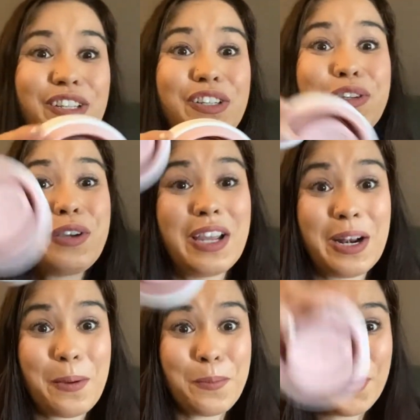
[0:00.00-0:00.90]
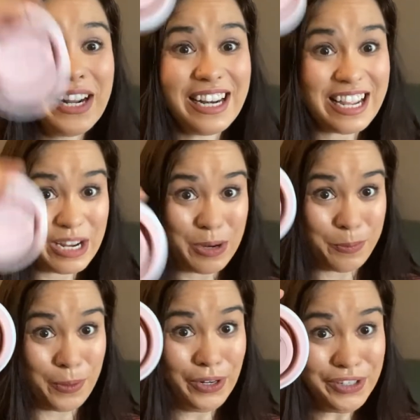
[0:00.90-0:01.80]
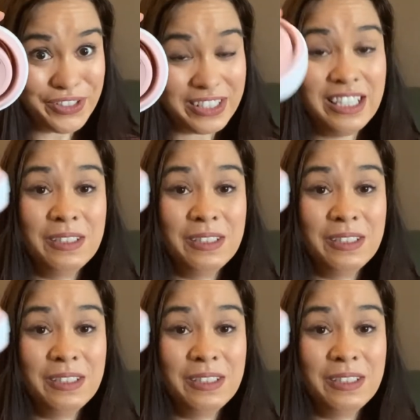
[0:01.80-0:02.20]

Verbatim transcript: You can put it in your purse,